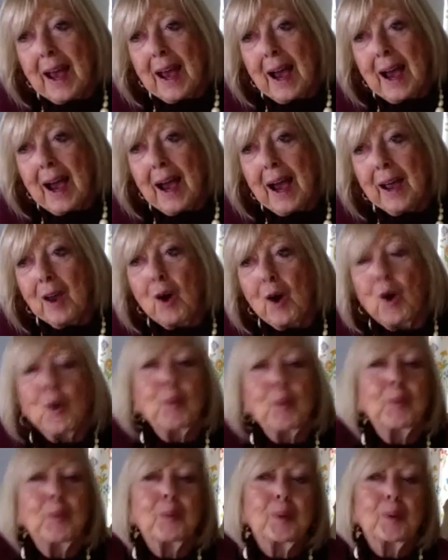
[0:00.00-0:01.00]
I
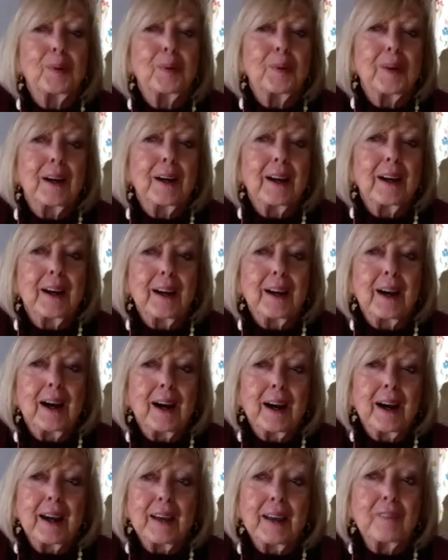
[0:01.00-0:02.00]
hope
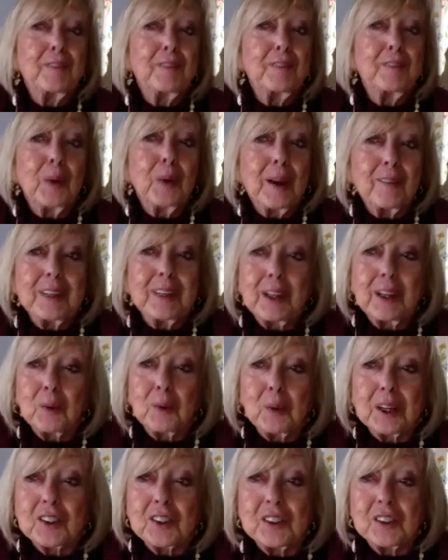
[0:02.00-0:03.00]
if you have any
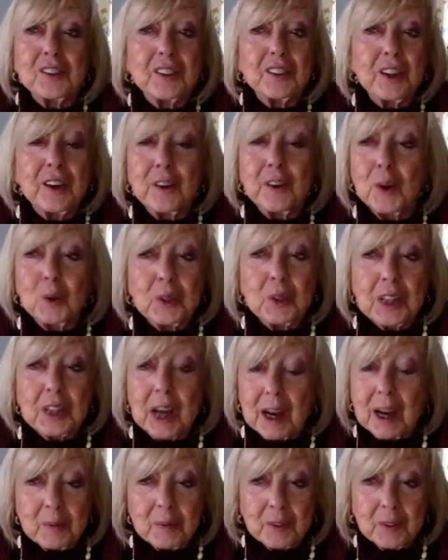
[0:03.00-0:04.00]
questions, there are no
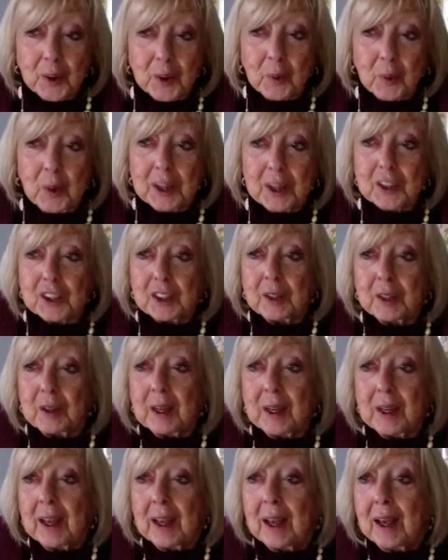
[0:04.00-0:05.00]
time for question,
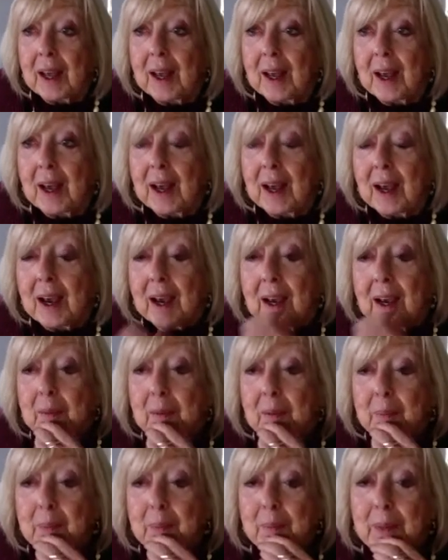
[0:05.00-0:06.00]

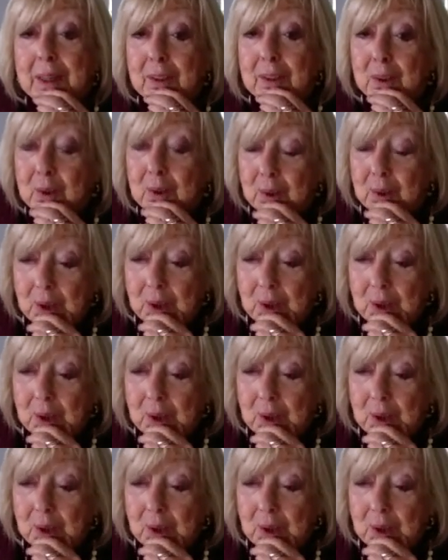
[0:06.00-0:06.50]
but there's